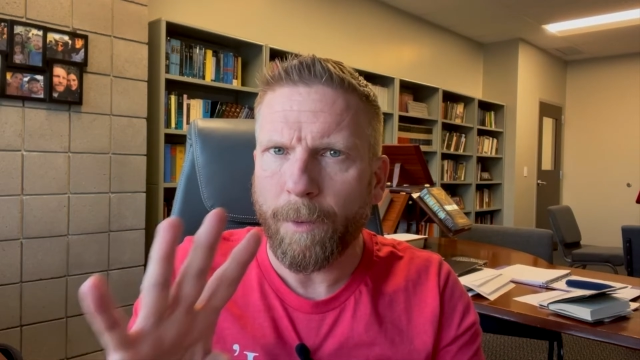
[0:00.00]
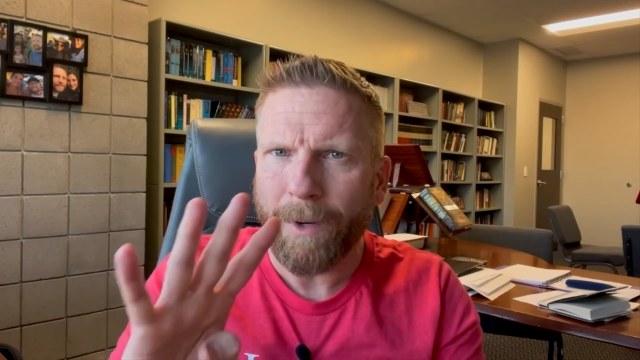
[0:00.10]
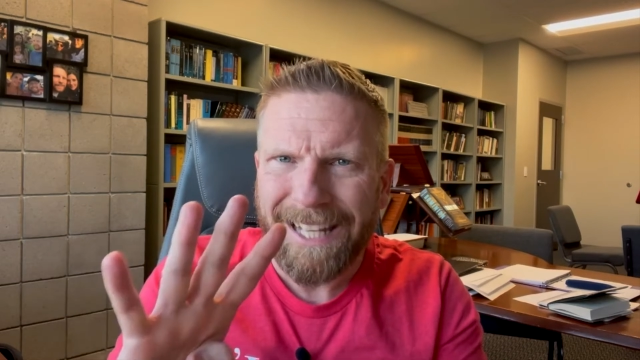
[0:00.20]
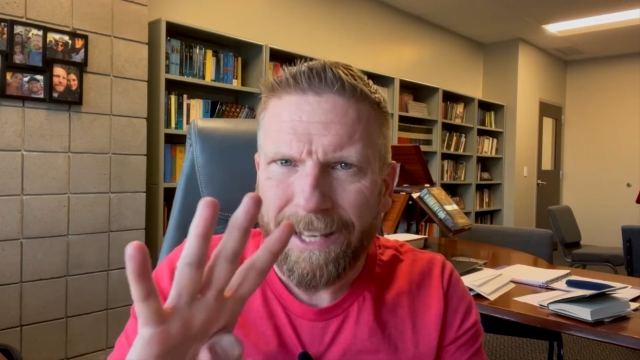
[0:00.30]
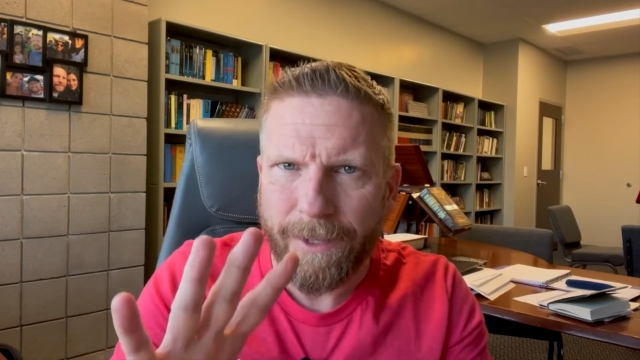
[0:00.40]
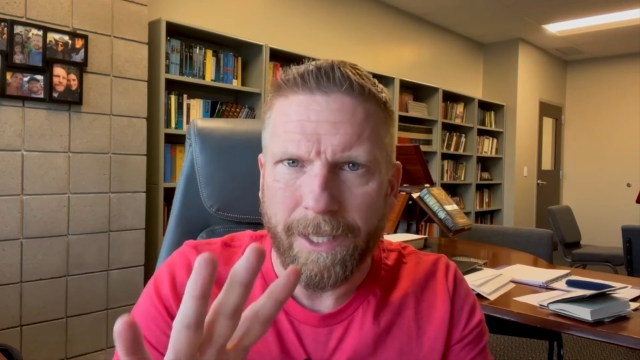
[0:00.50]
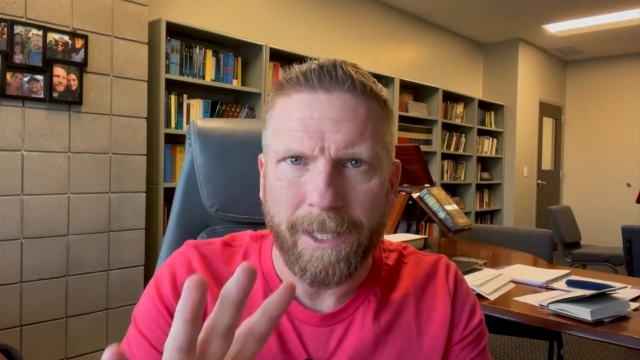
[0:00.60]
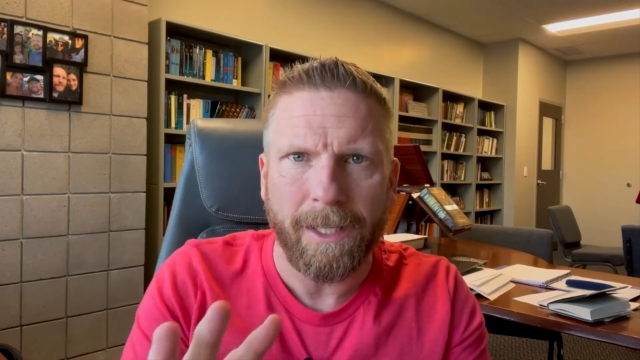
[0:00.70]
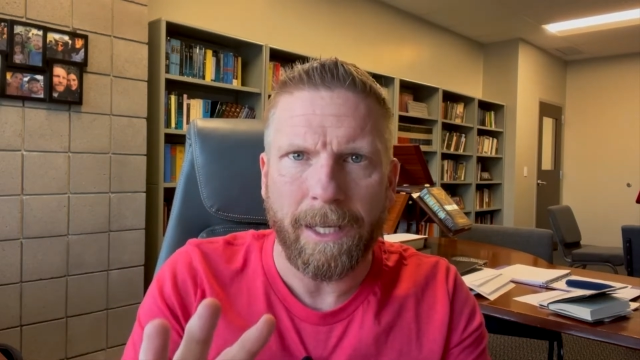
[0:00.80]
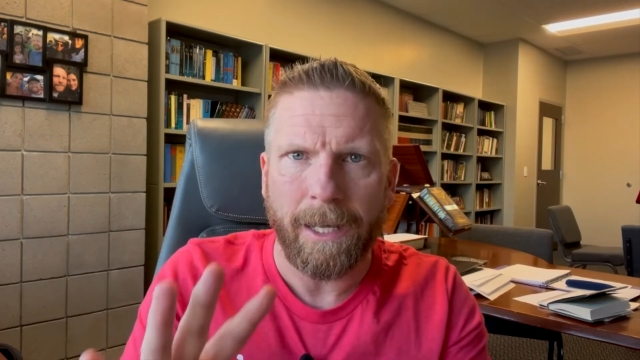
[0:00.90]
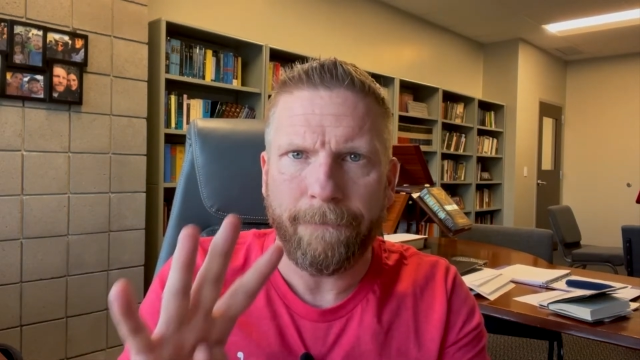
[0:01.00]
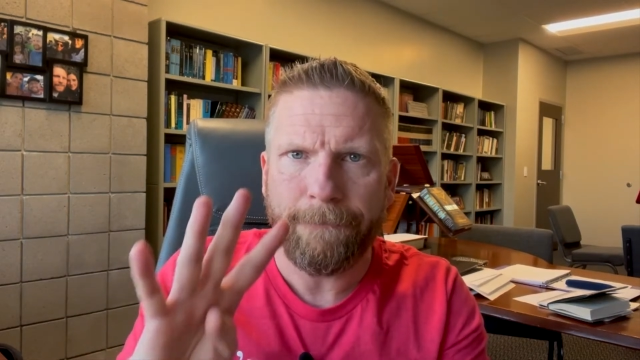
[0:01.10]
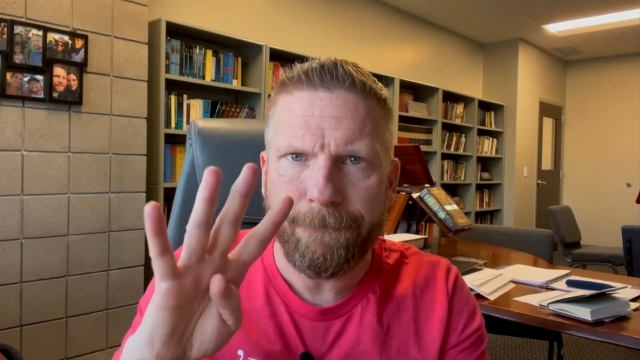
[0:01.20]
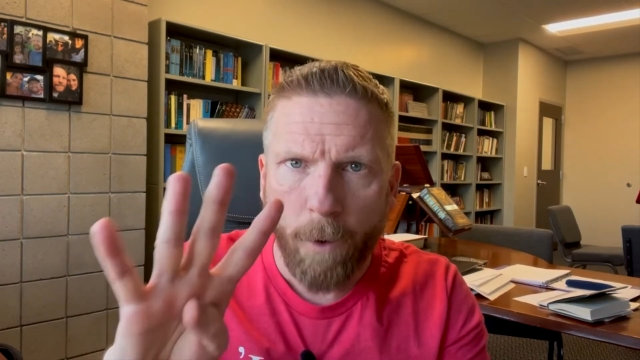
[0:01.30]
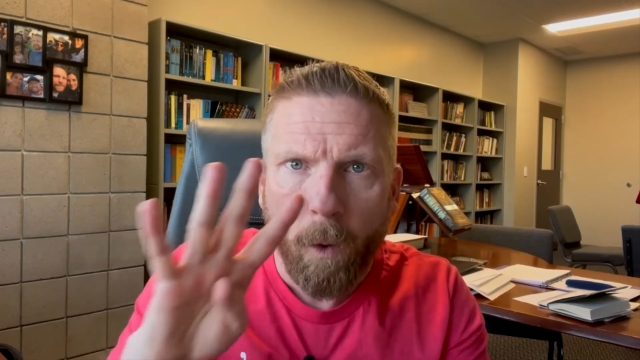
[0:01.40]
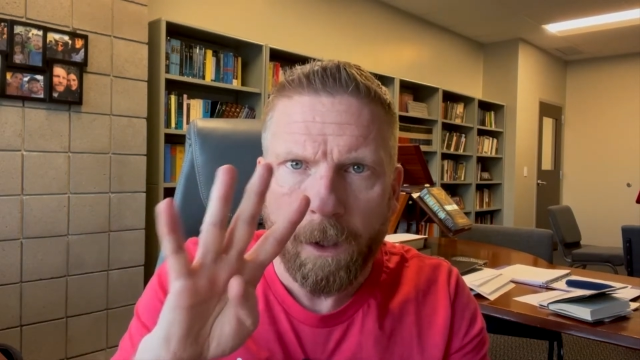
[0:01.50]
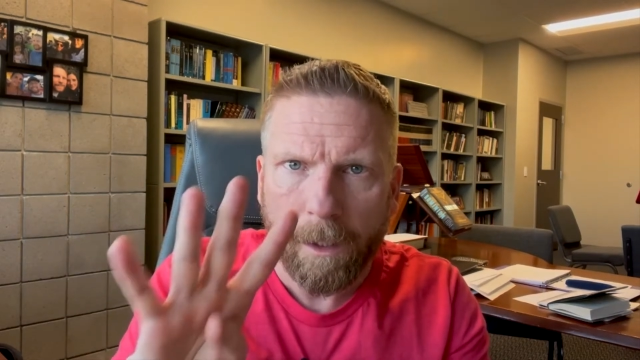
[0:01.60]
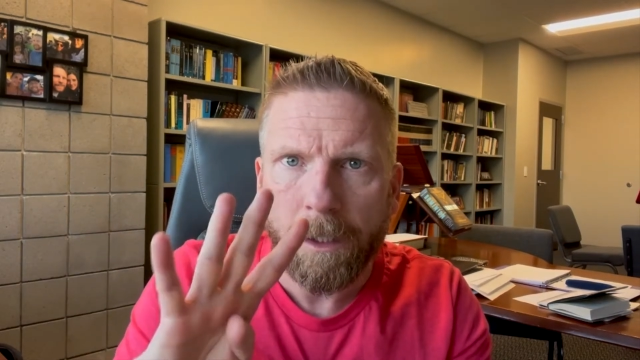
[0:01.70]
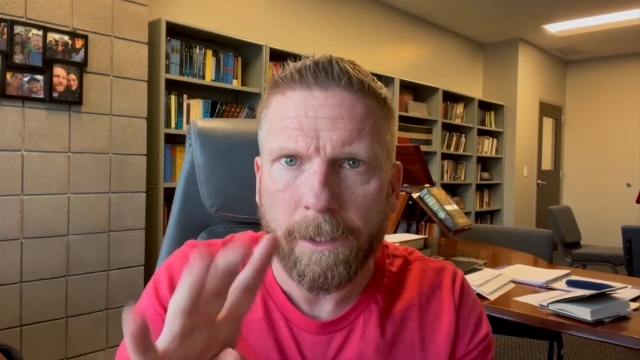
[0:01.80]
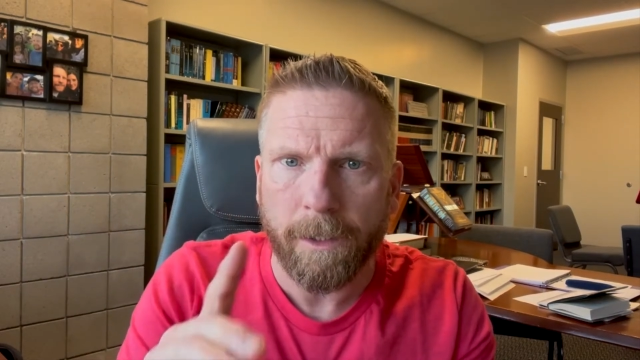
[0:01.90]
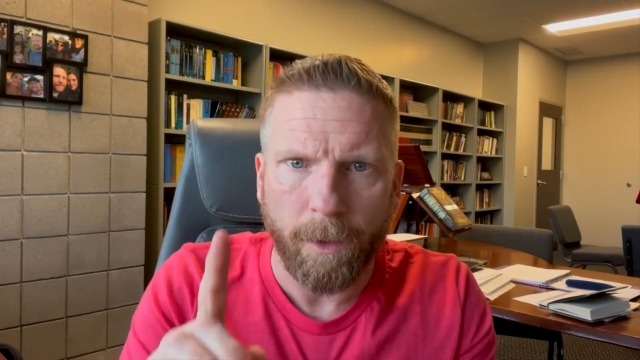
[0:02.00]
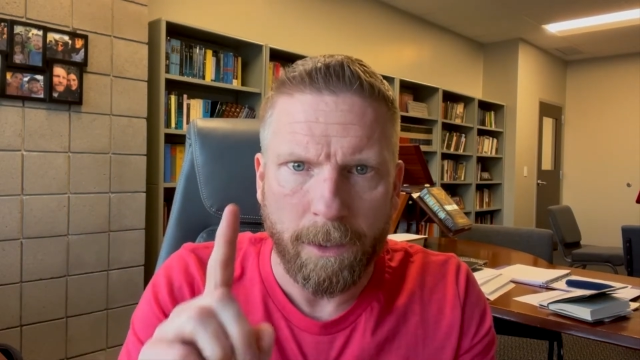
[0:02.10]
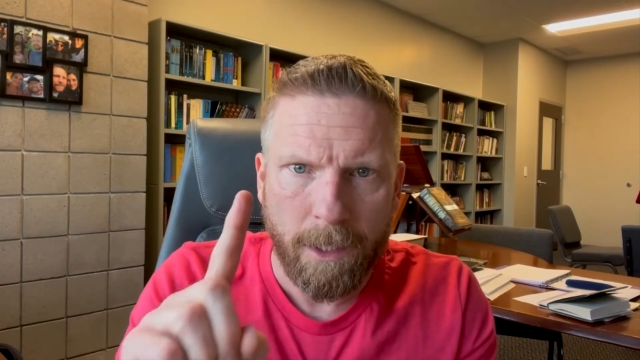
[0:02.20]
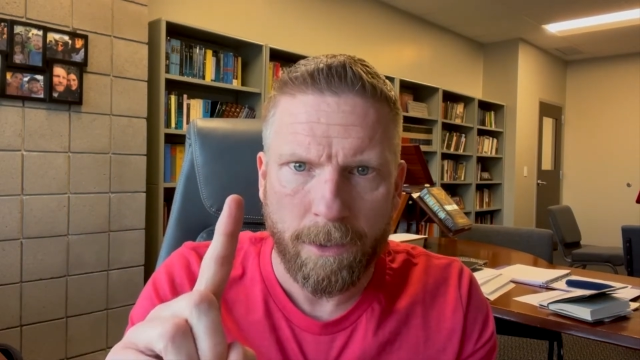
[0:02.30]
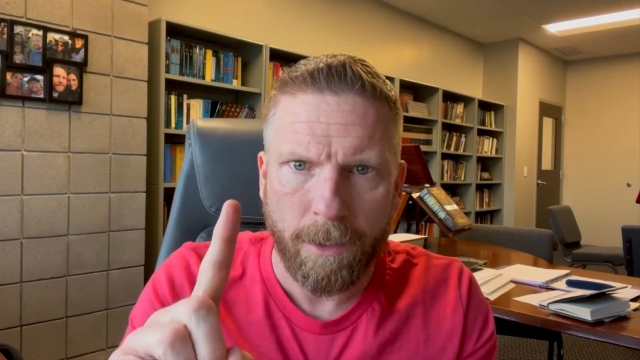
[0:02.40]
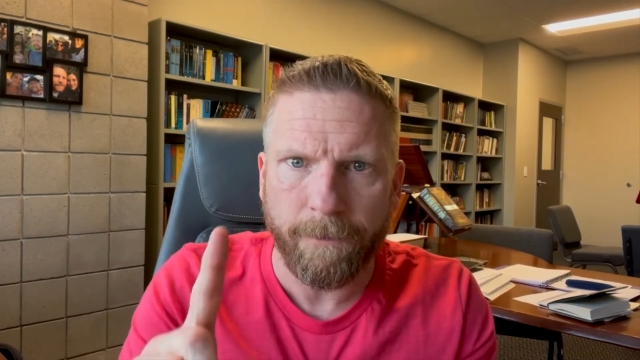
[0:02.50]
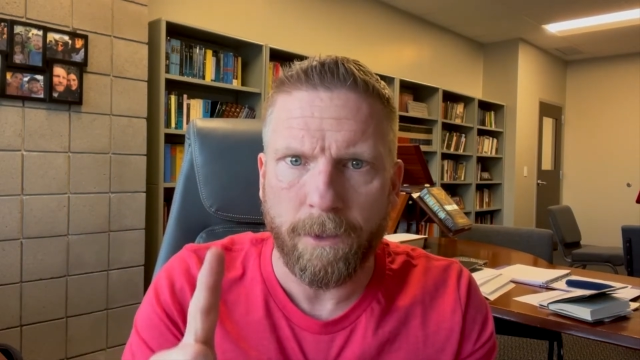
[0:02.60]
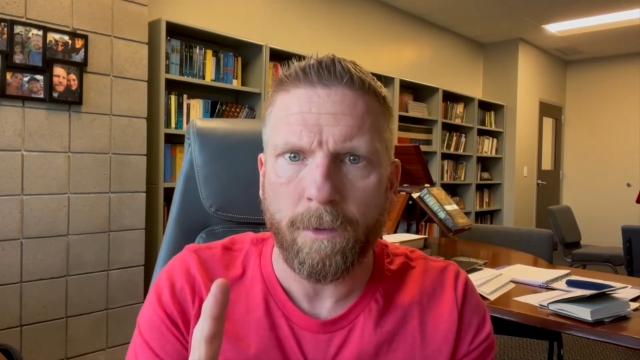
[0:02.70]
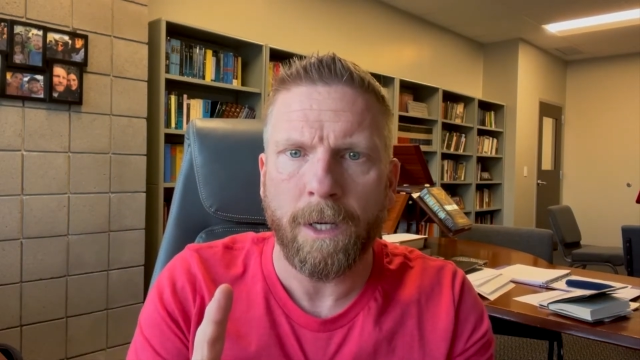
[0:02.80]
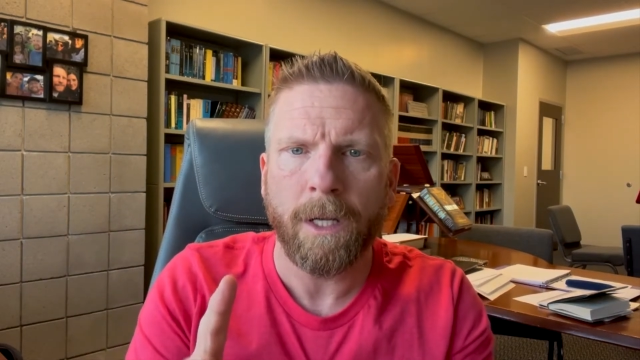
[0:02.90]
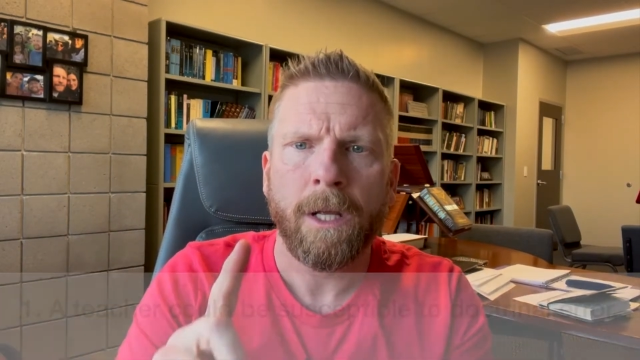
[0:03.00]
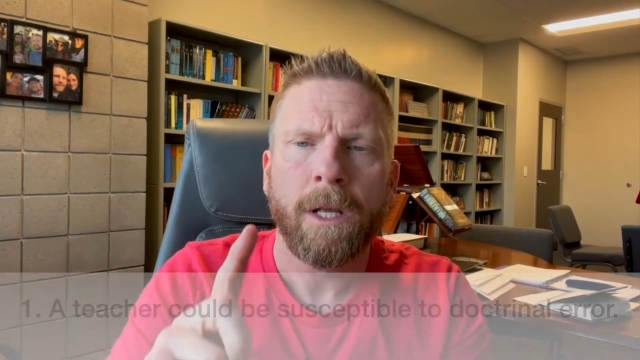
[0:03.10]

I want to give you four clear ones. Here's the first one.